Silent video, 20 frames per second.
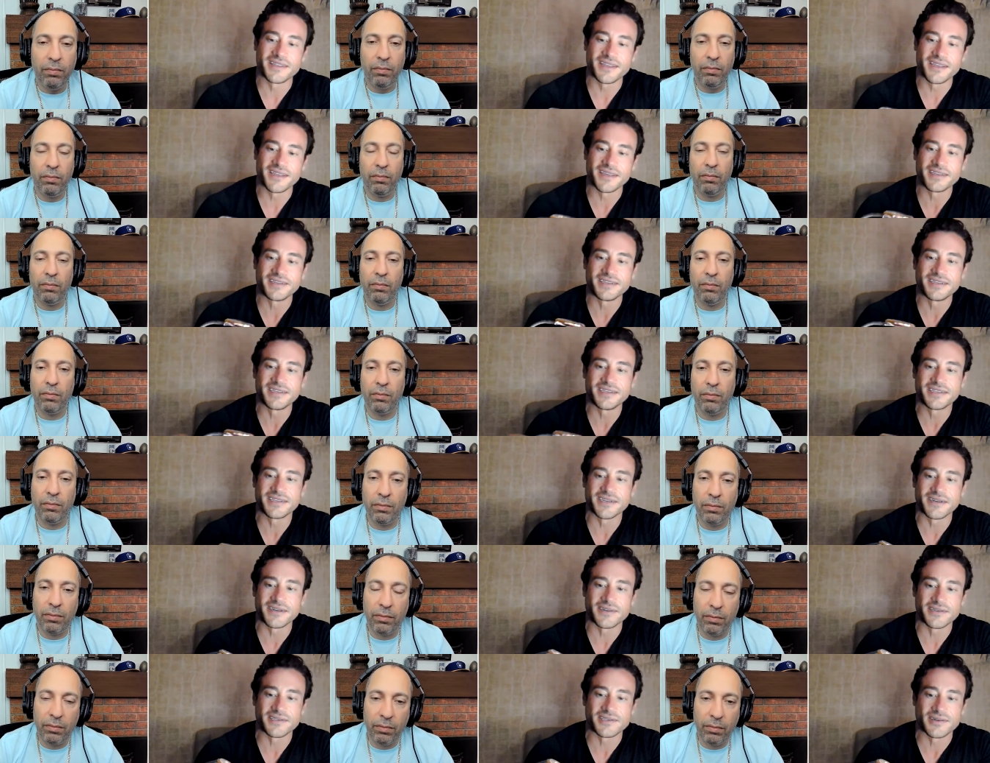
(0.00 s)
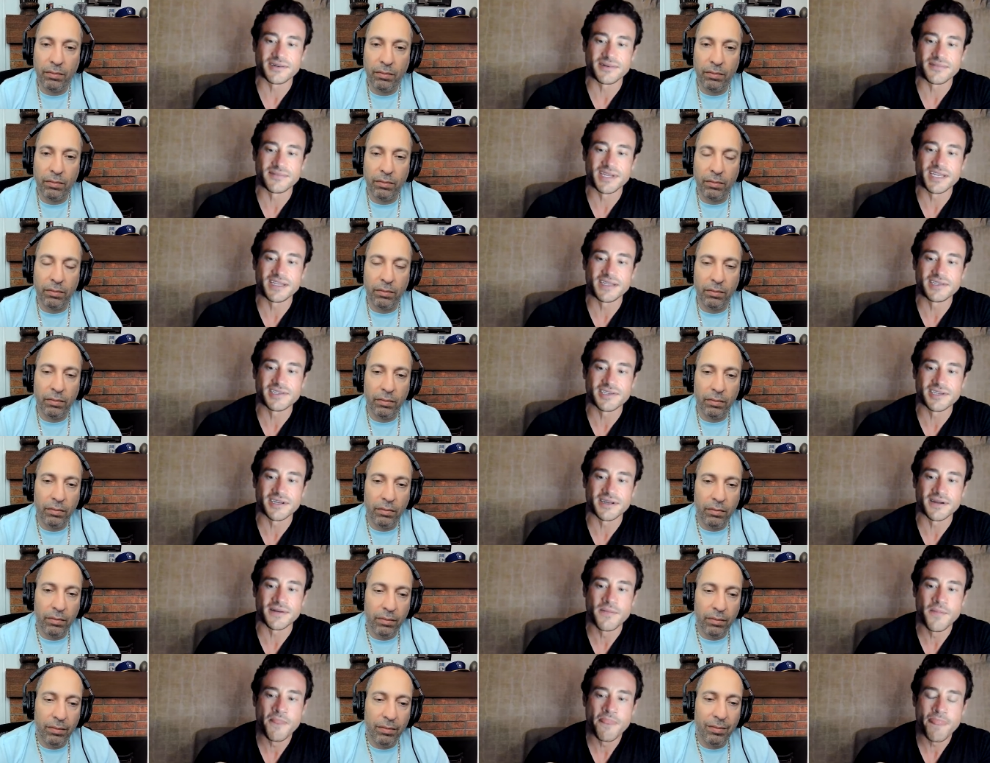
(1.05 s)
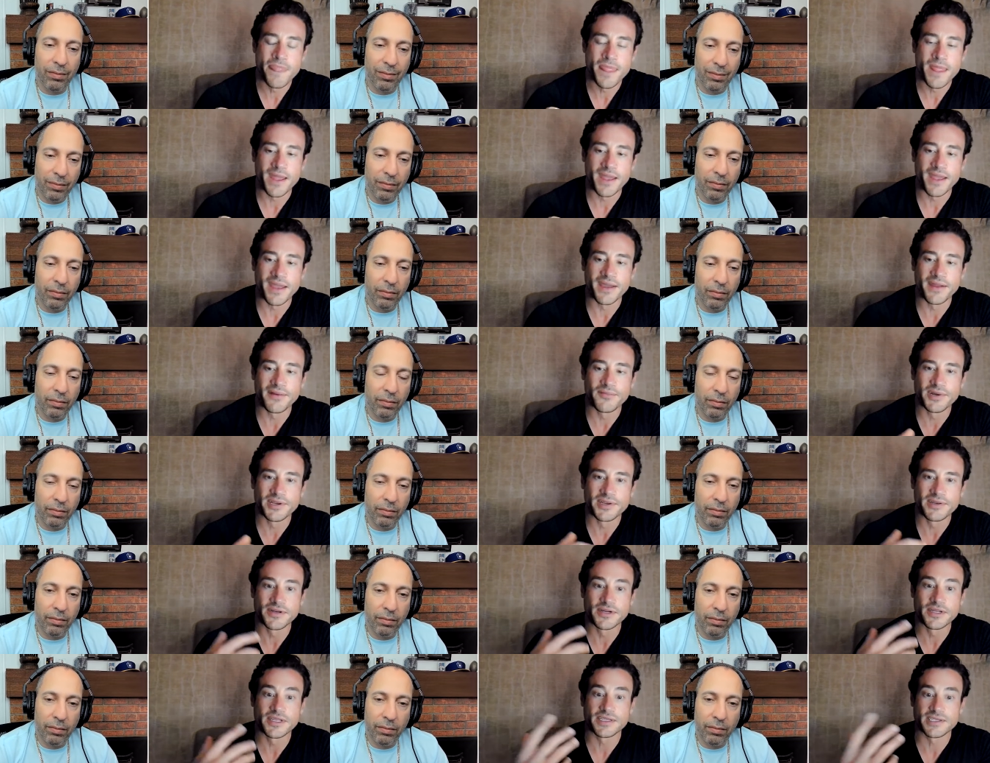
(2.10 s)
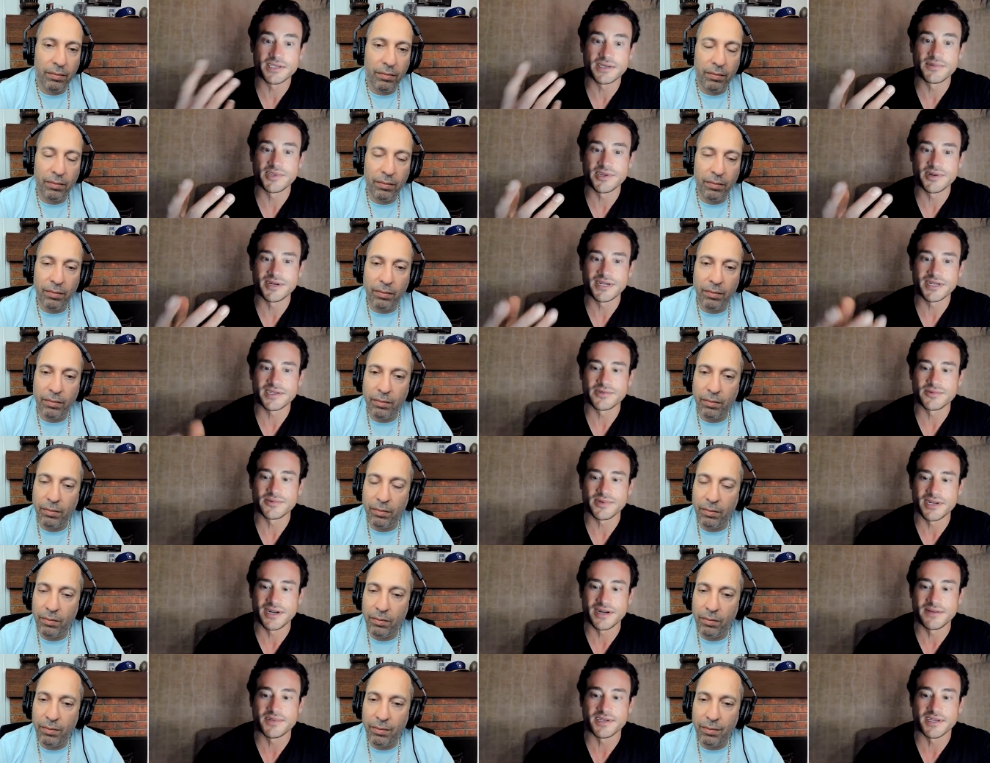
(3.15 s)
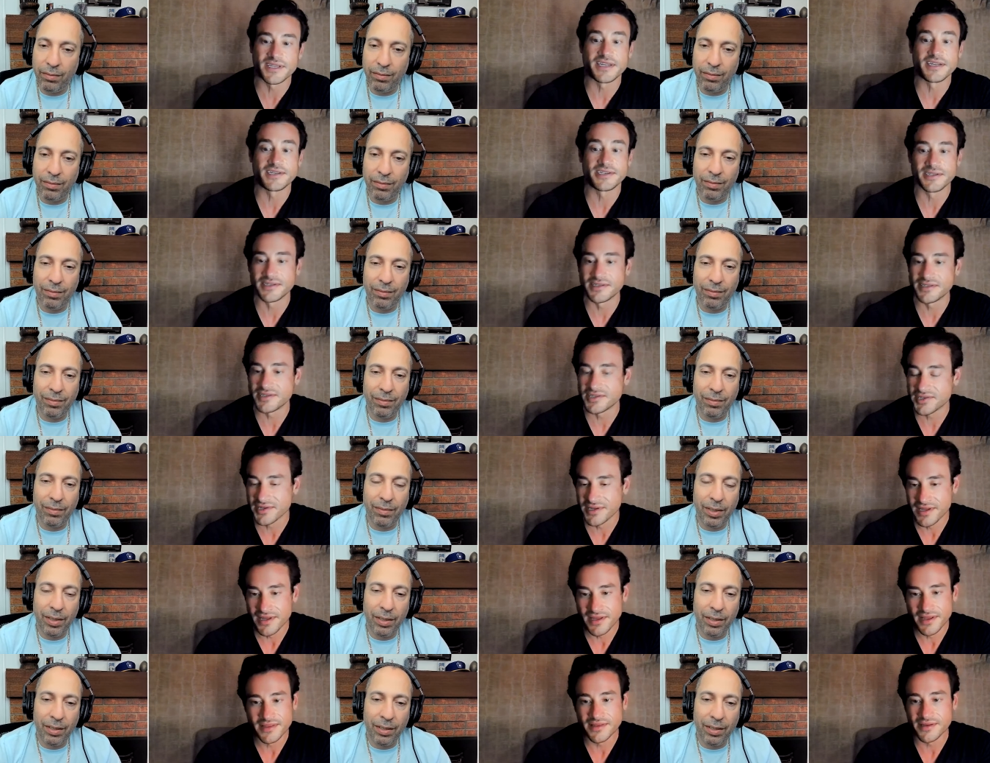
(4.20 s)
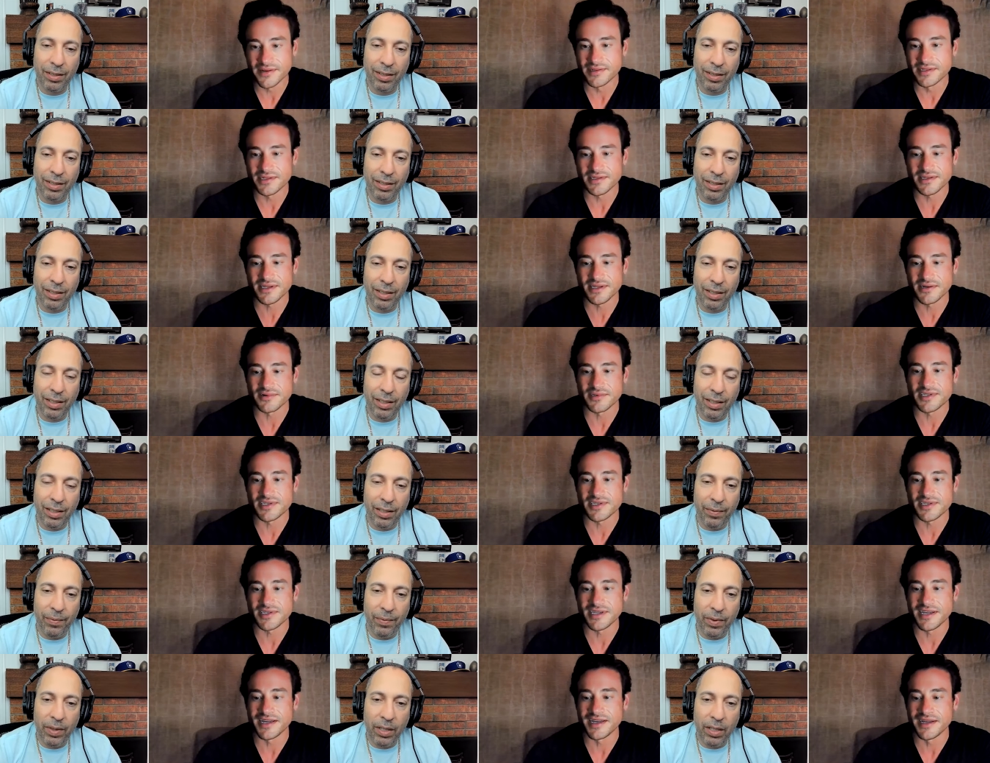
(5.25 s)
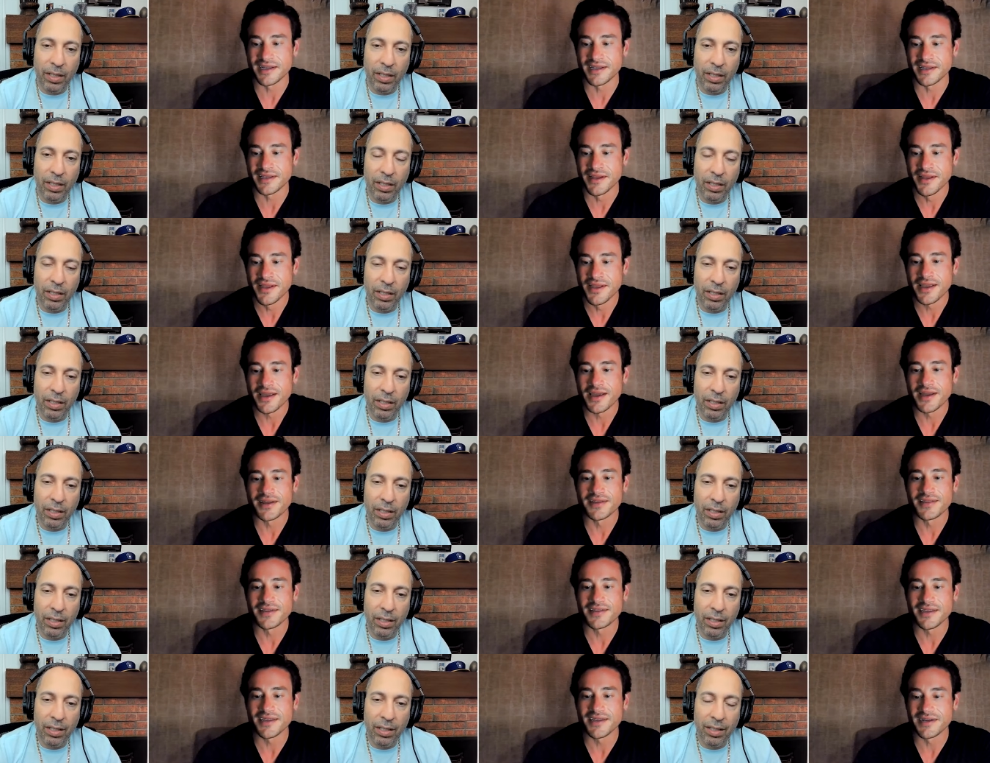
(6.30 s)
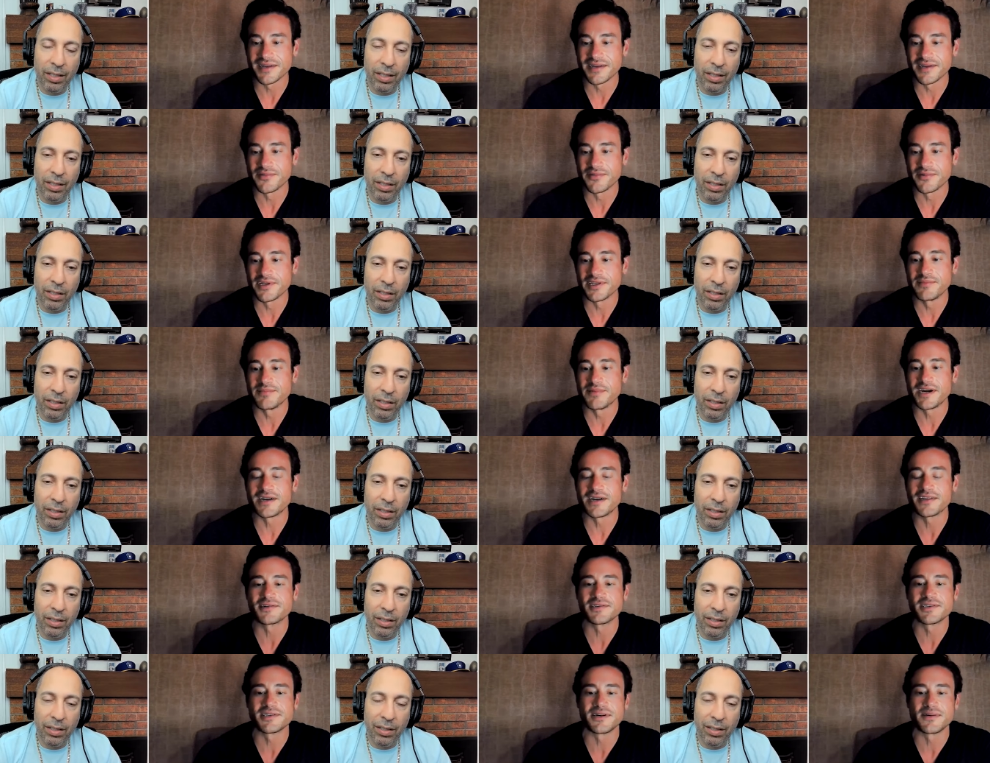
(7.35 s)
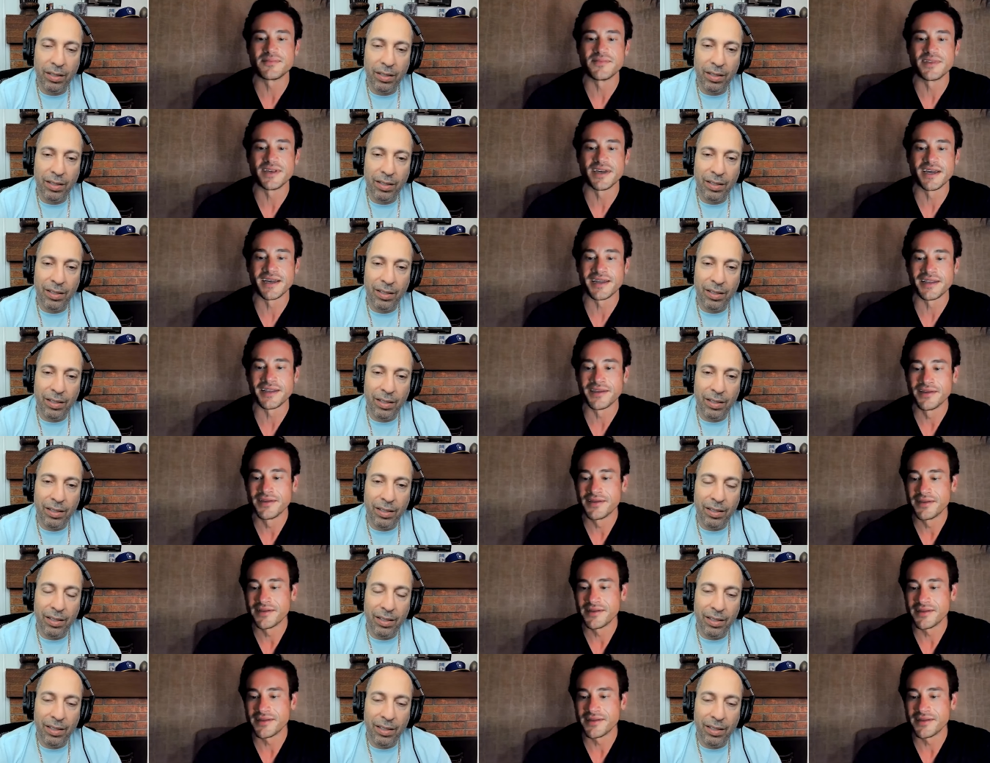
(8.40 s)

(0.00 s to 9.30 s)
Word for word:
Speaker 1: and, and the details are amazing. And when you look at some of their actual complications, they're just outstanding. And, and I think that it really bothers them that